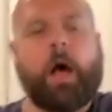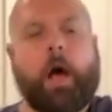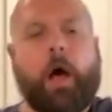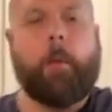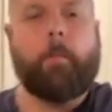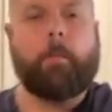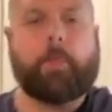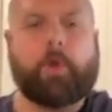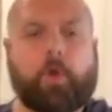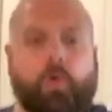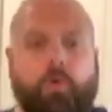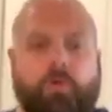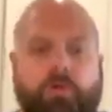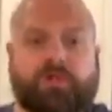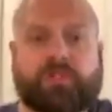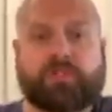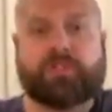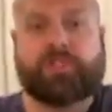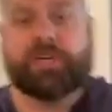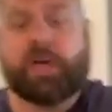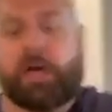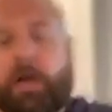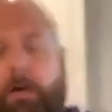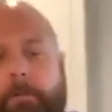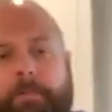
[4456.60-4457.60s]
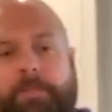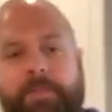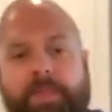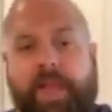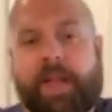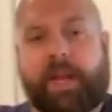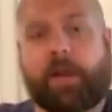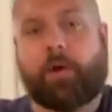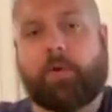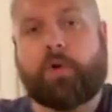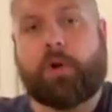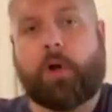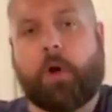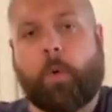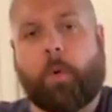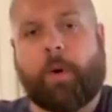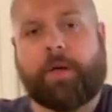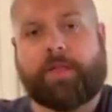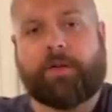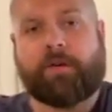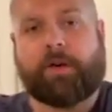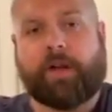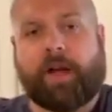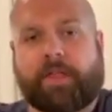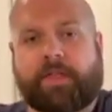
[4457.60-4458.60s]
Coolers are dumb. They don't know
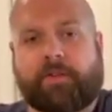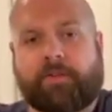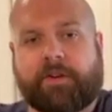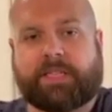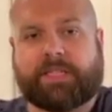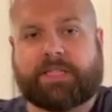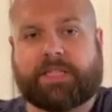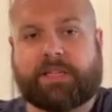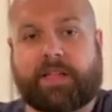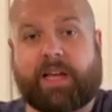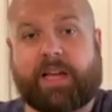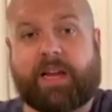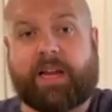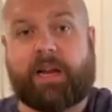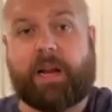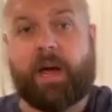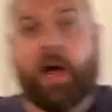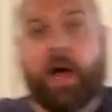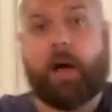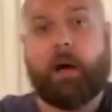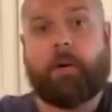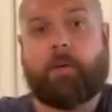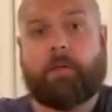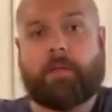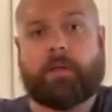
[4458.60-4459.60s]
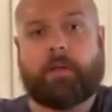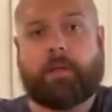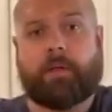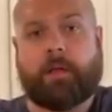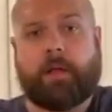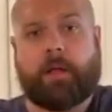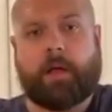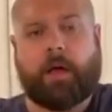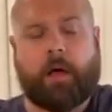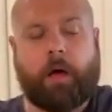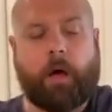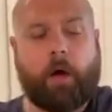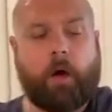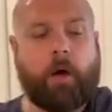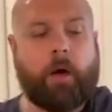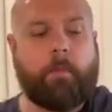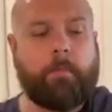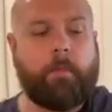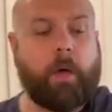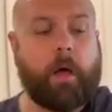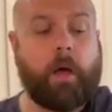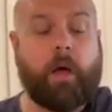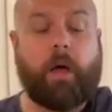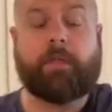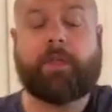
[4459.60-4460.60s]
whether or not they're insulating hot.
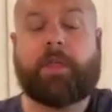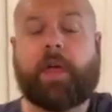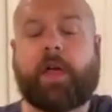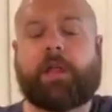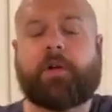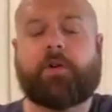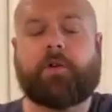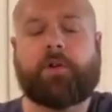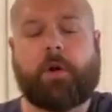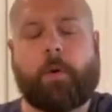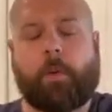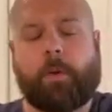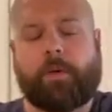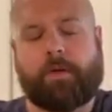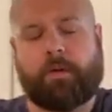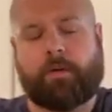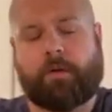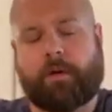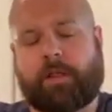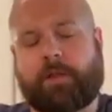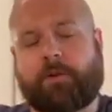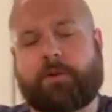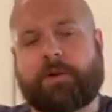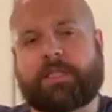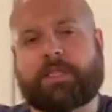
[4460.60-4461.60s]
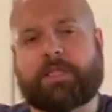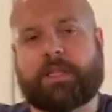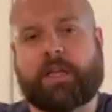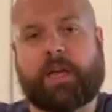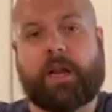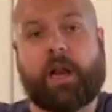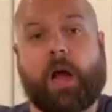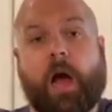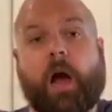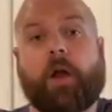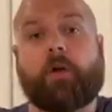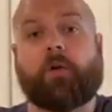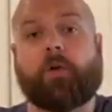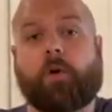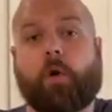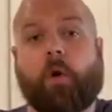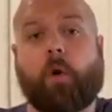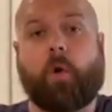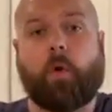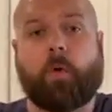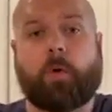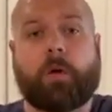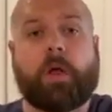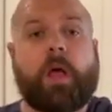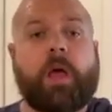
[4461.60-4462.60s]
They don't know whether they're insulating hot or
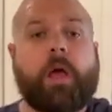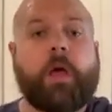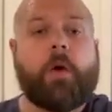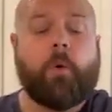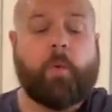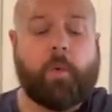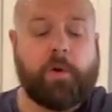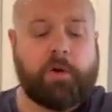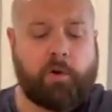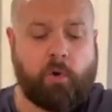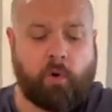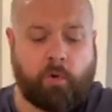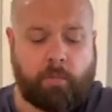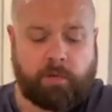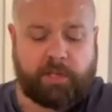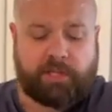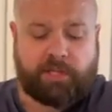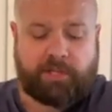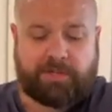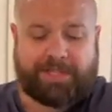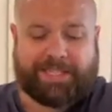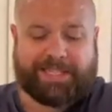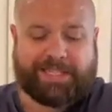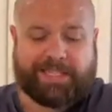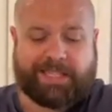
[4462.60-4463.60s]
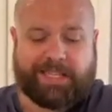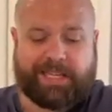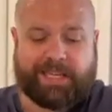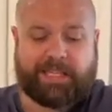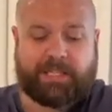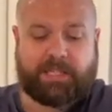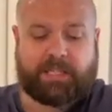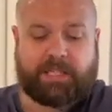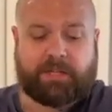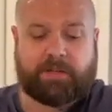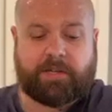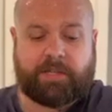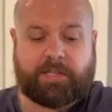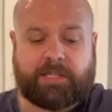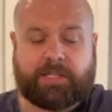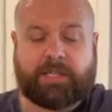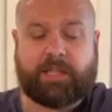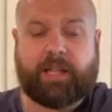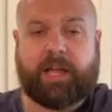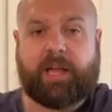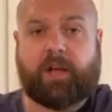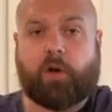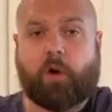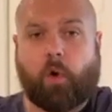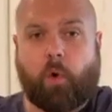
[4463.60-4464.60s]
cold. We normally use these things to
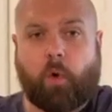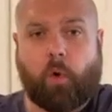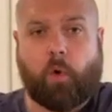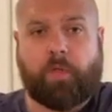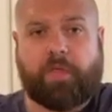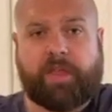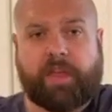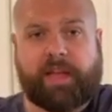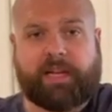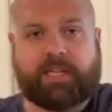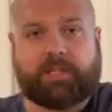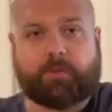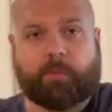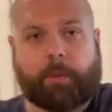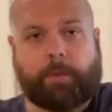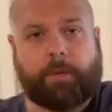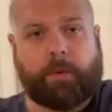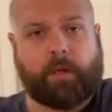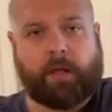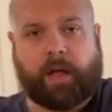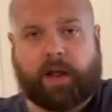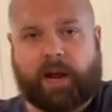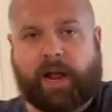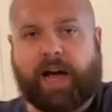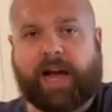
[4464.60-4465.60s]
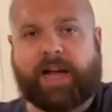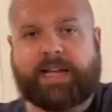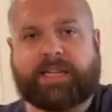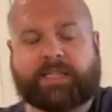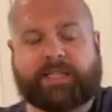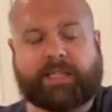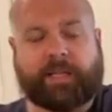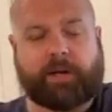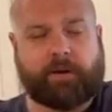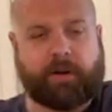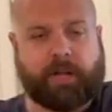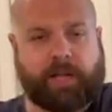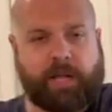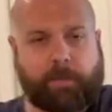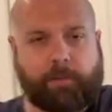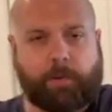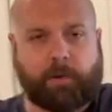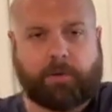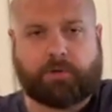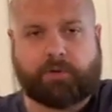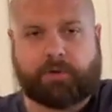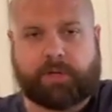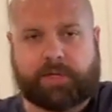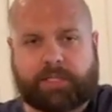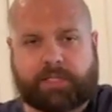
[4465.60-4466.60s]
insulate cold things. We put a lot of ice in there to keep
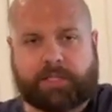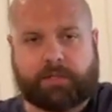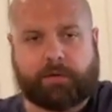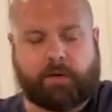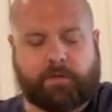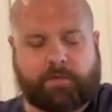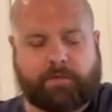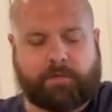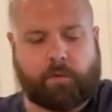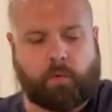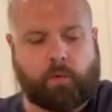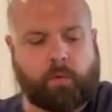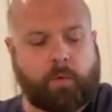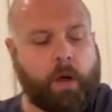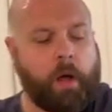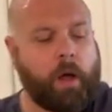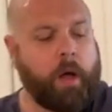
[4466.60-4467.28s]
our drinks and our food